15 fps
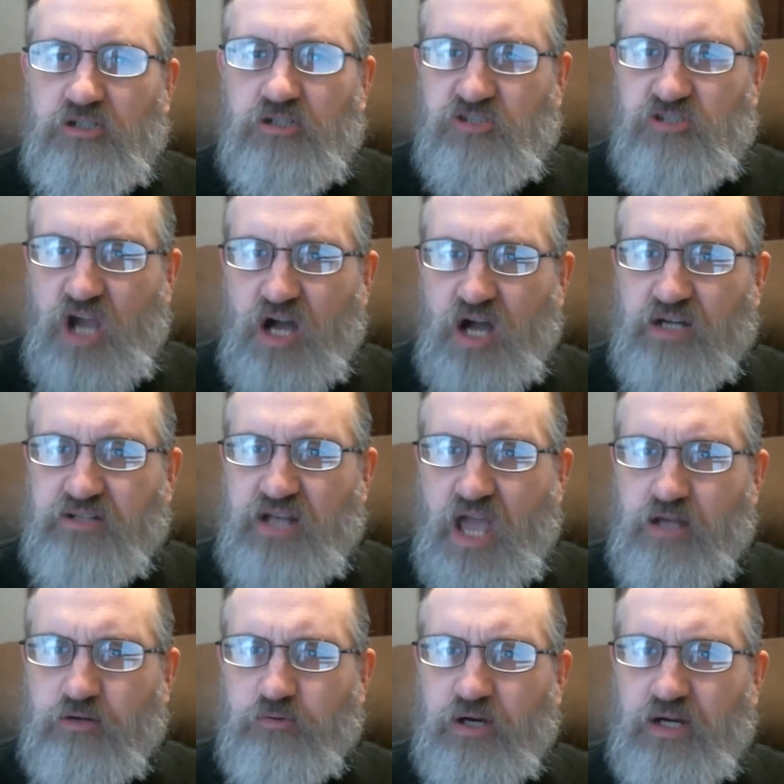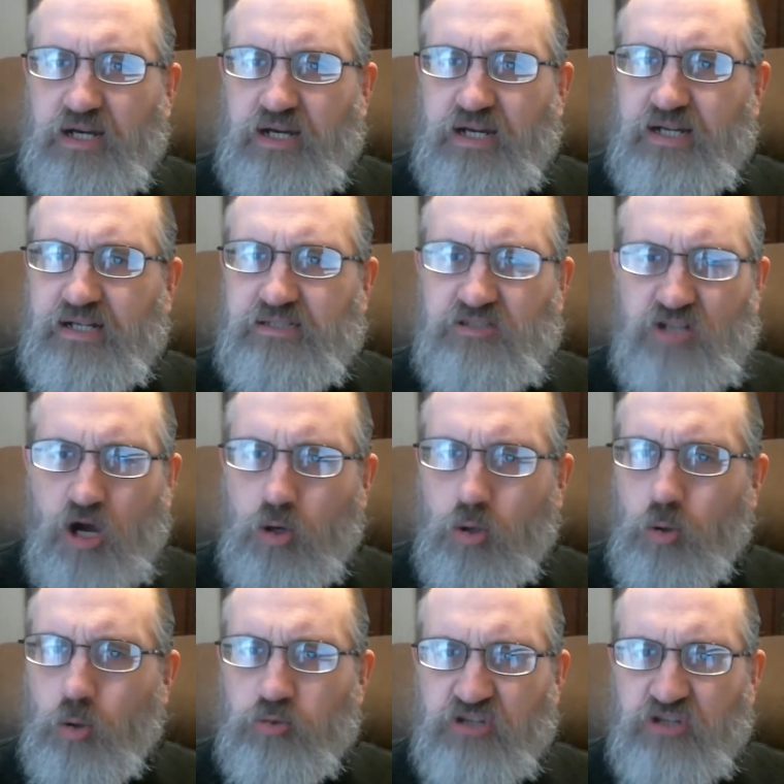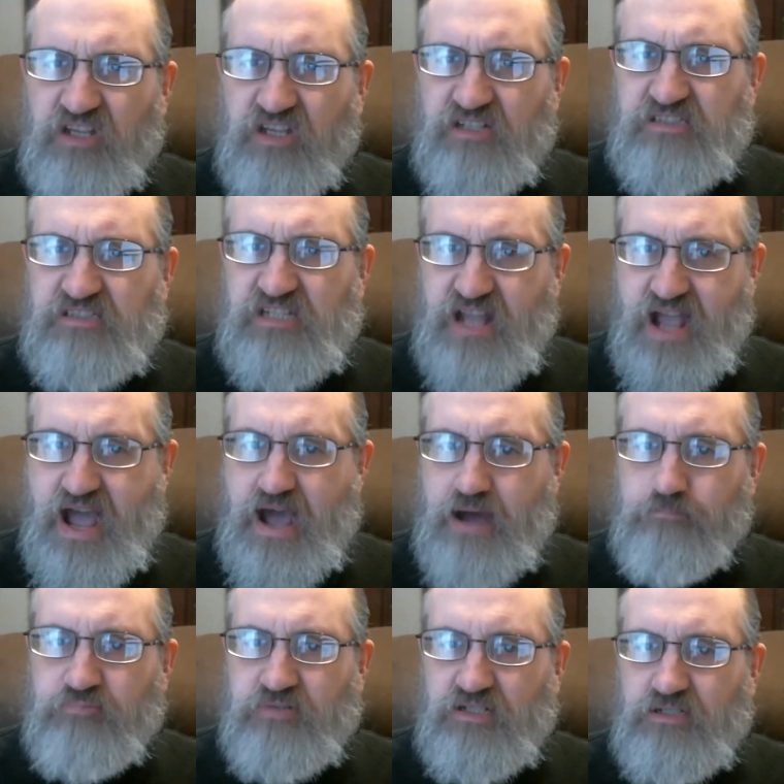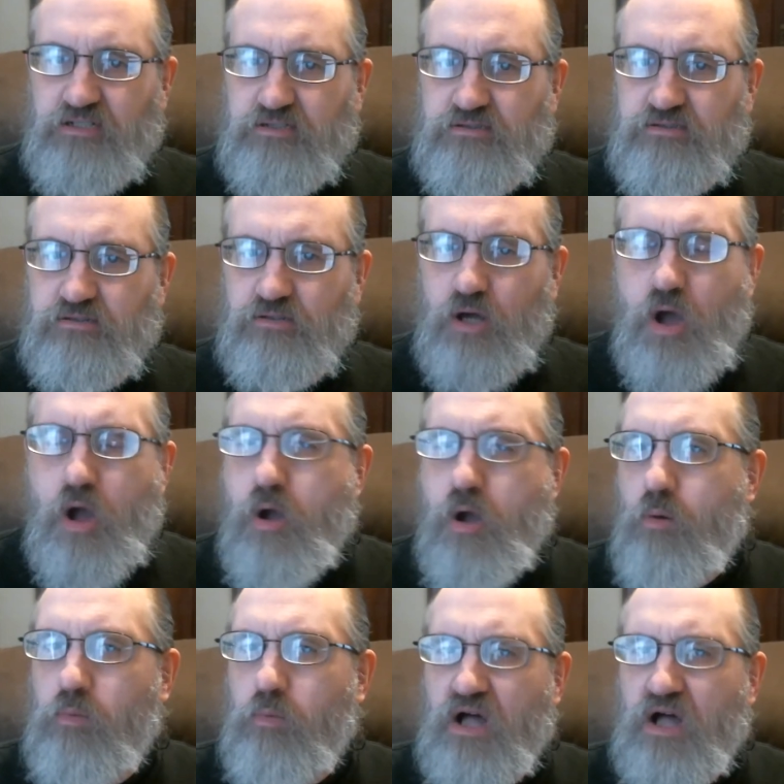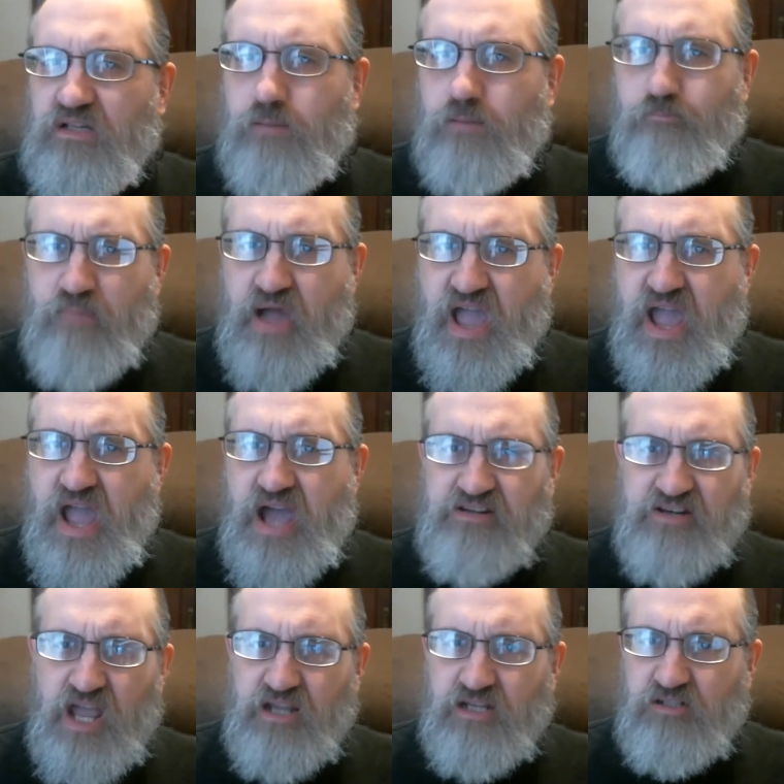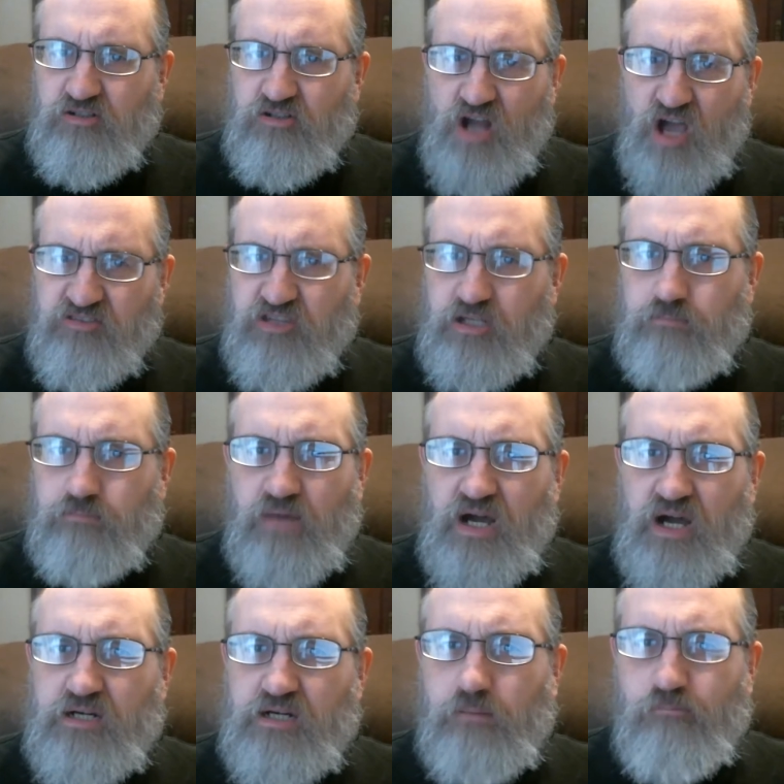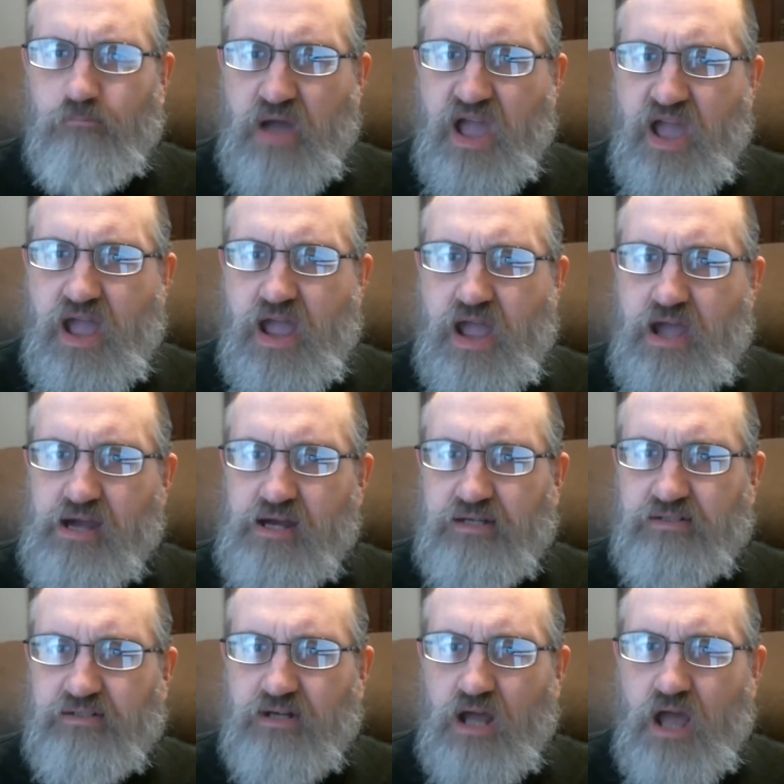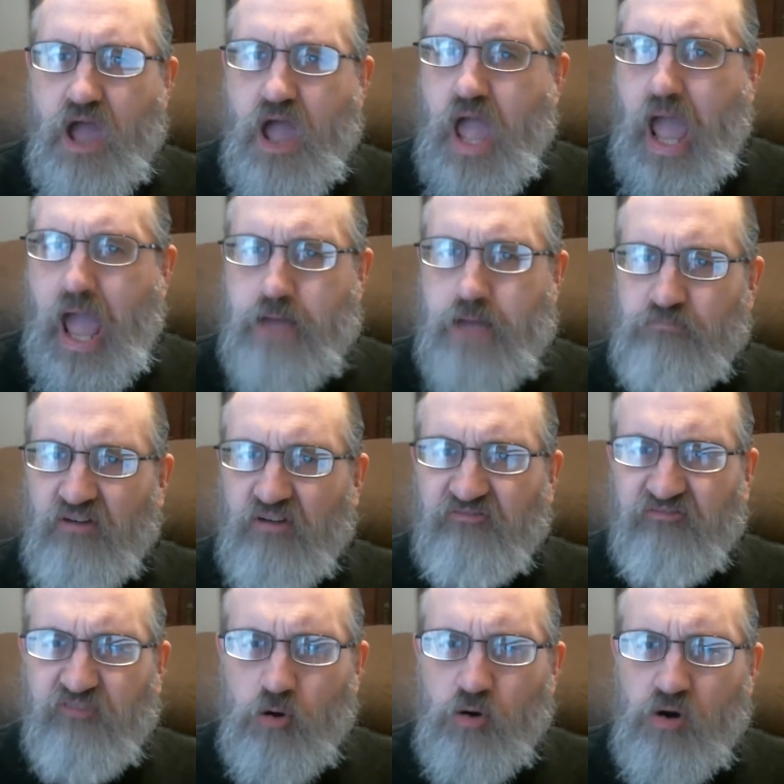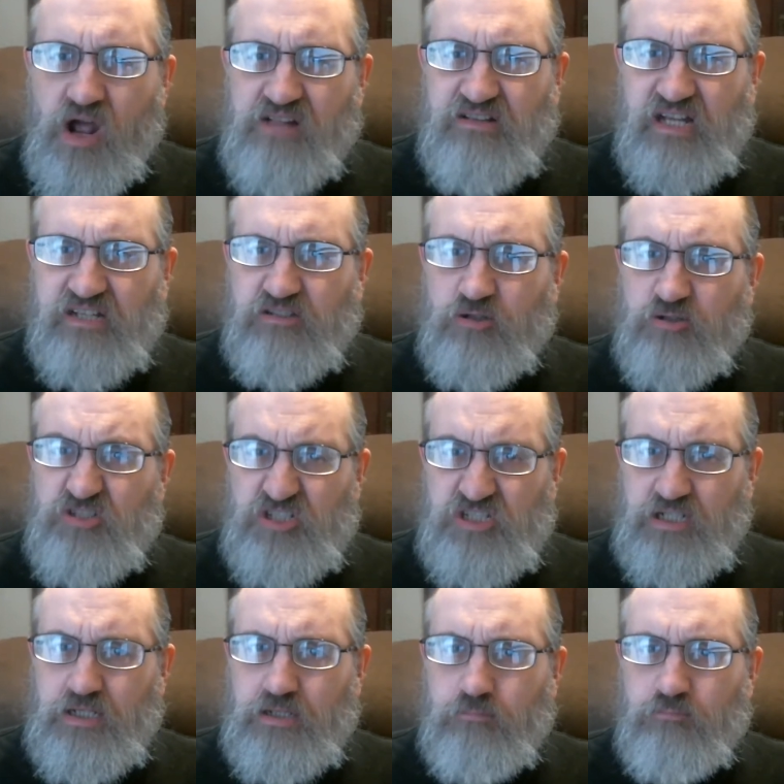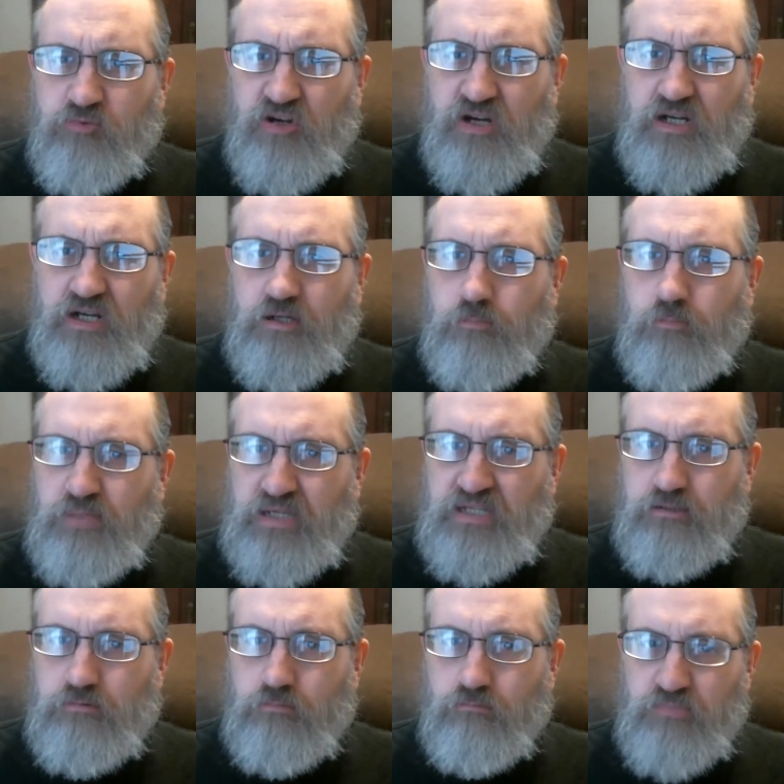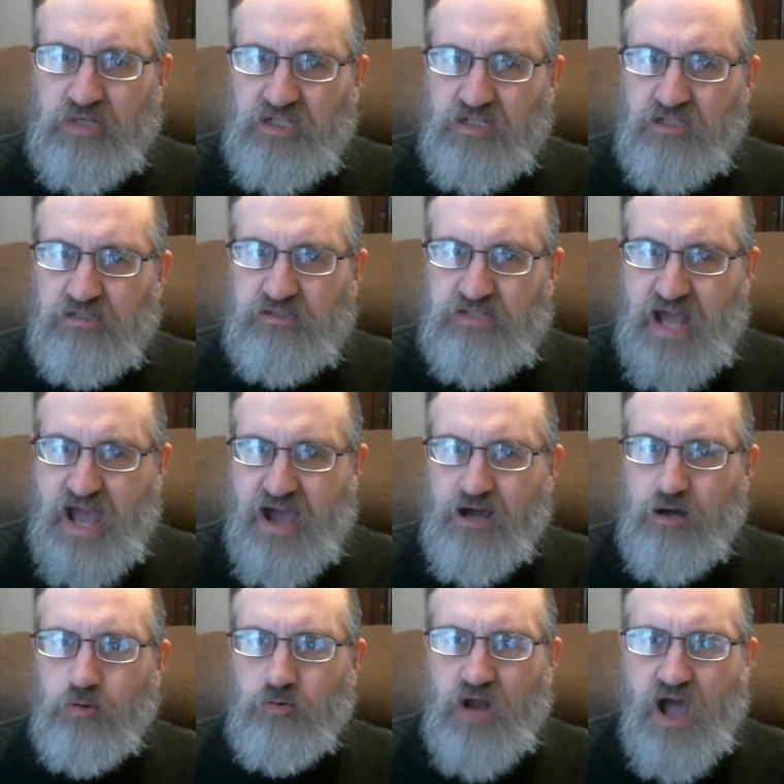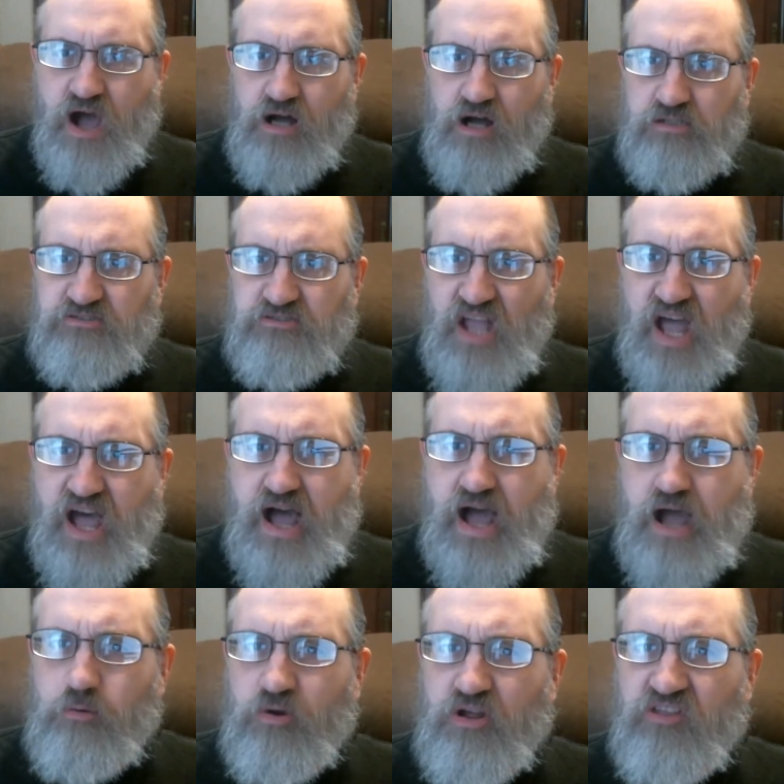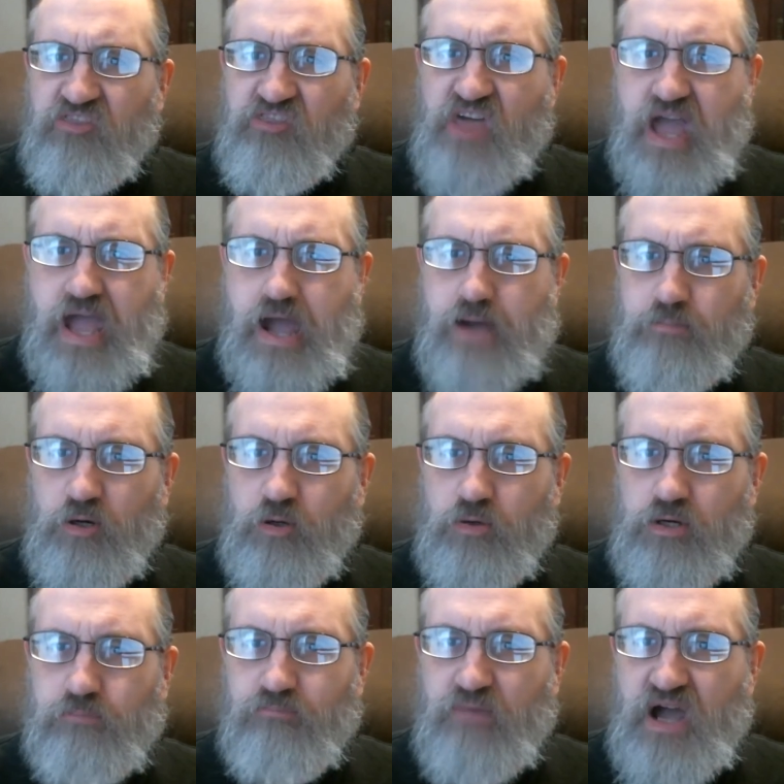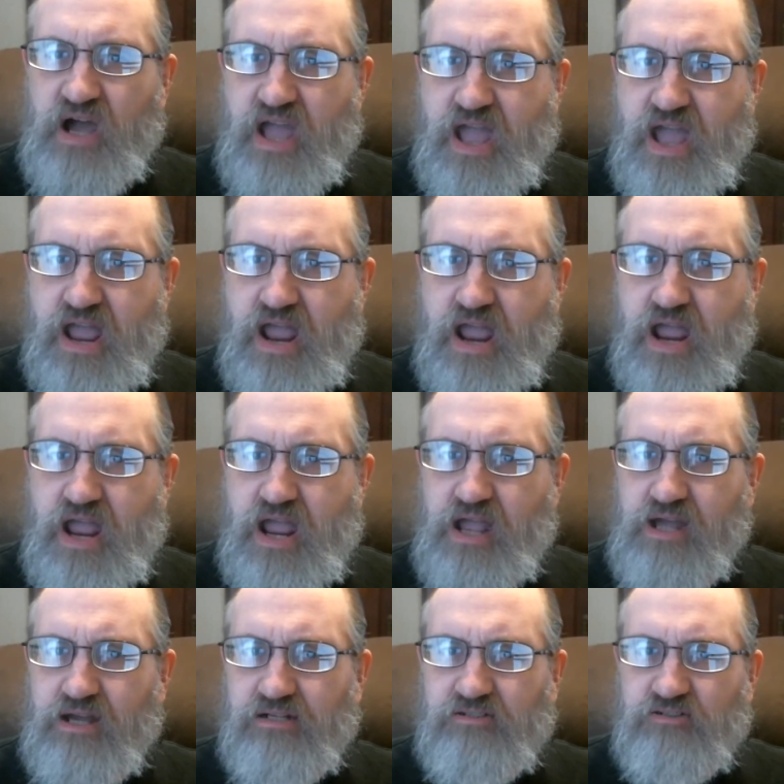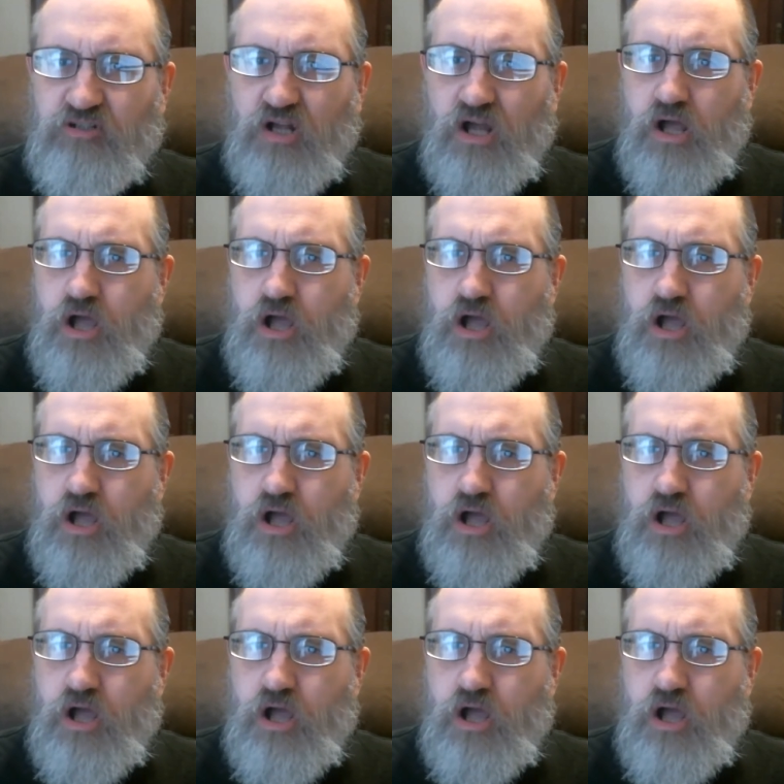John Henry told his captain, "Well, a man ain't nothing but a man. And before I let your steam drill beat me down, I'll die with the hammer in my hand.